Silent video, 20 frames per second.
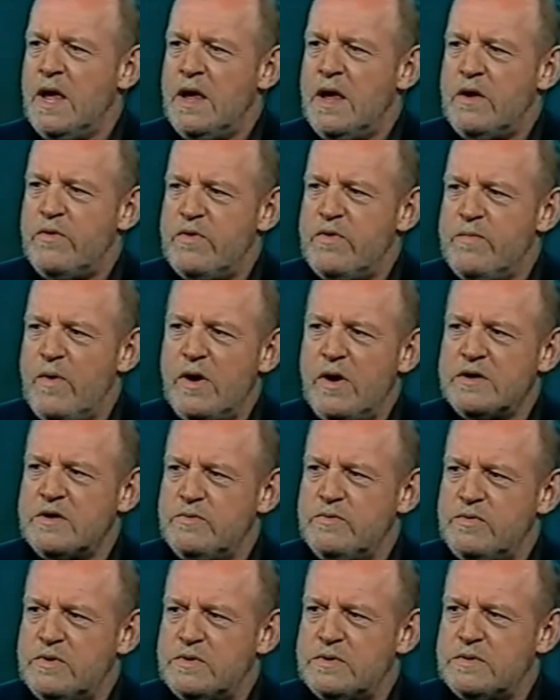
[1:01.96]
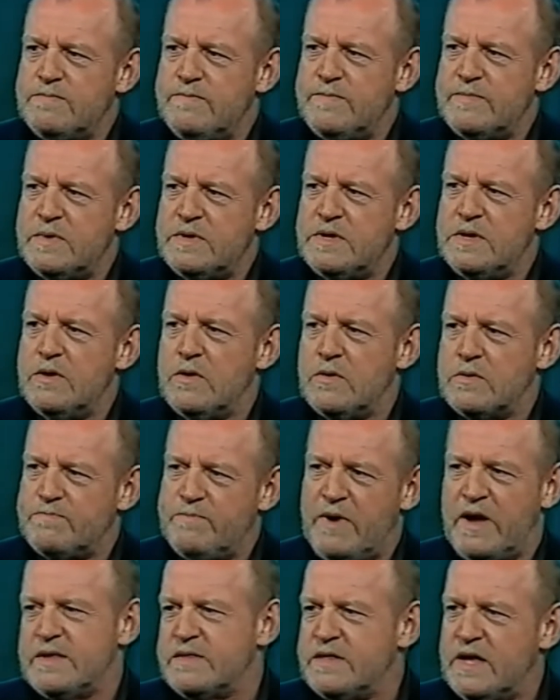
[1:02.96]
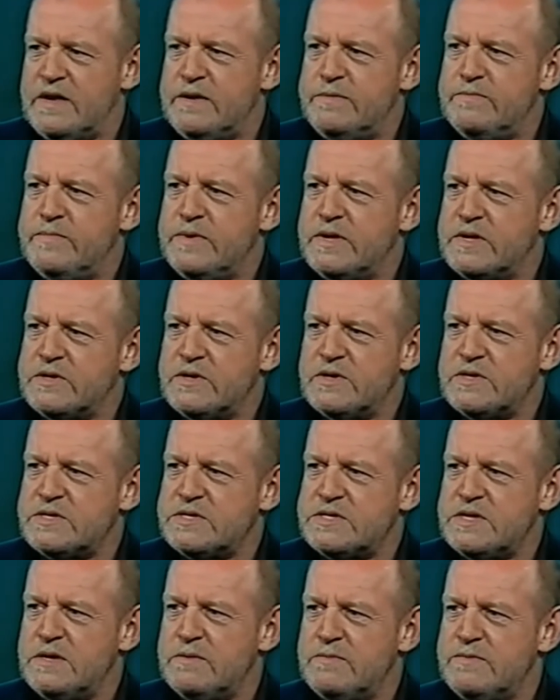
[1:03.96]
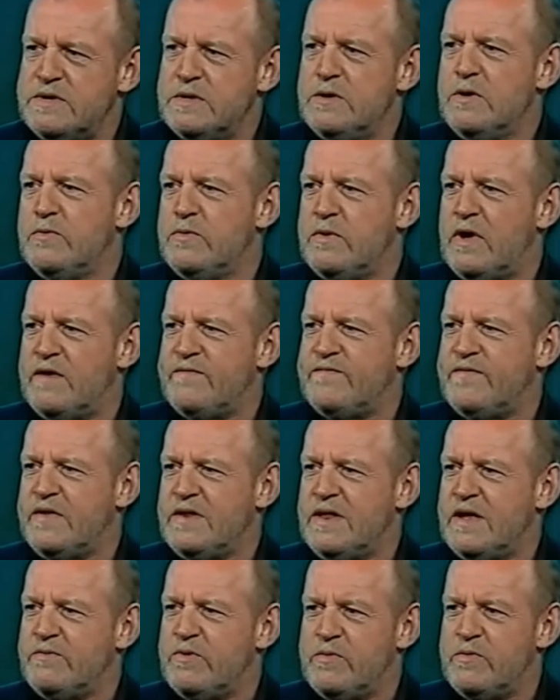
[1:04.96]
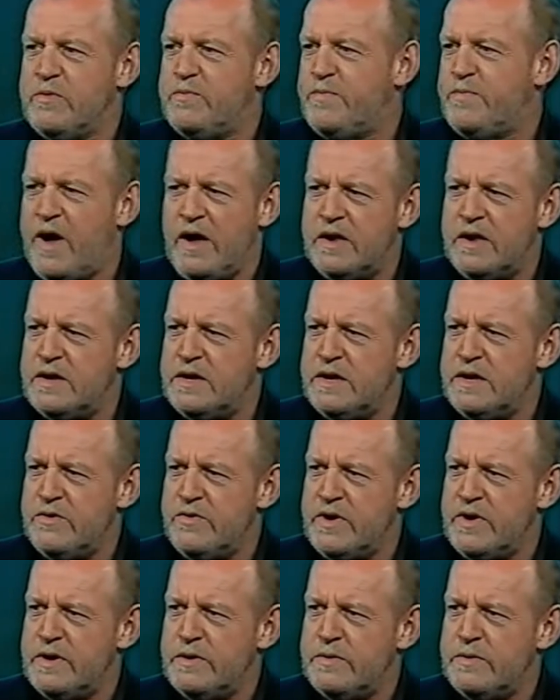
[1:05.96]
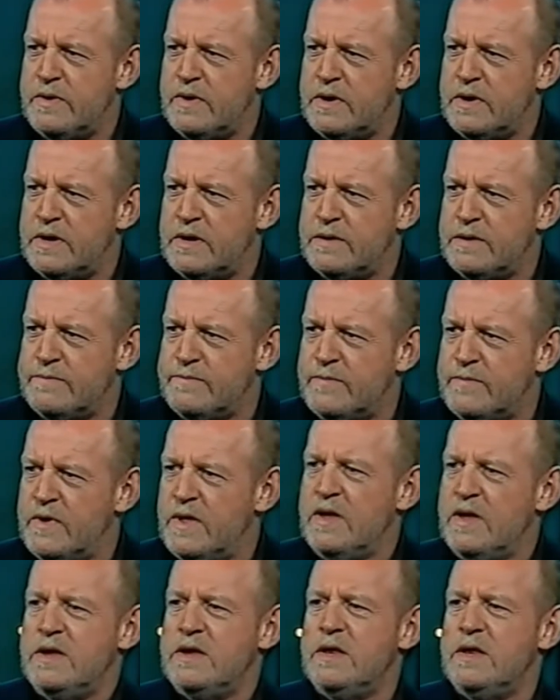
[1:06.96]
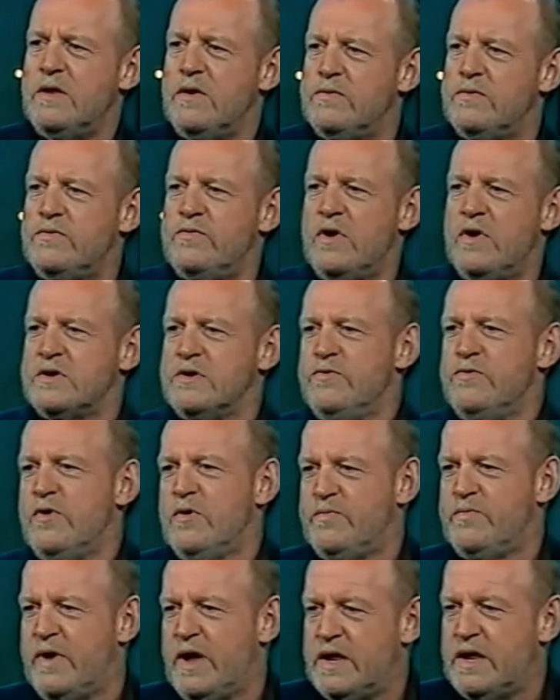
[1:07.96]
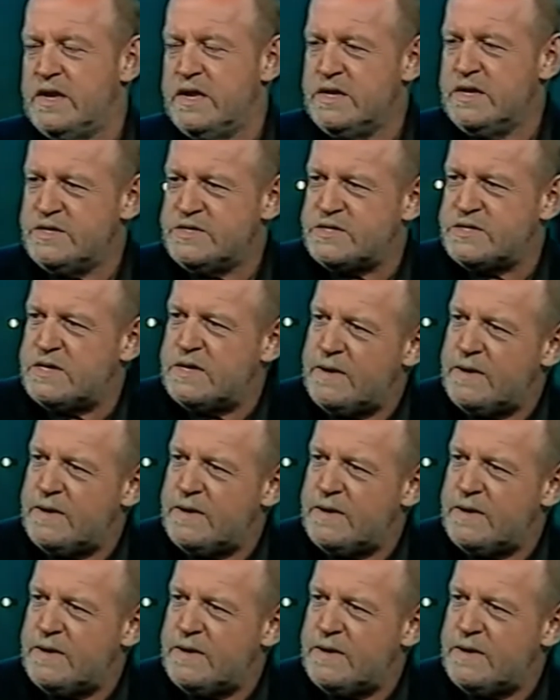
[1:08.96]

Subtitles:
Remarkable, back then, because, I felt like we were pioneering, rock and roll pioneers.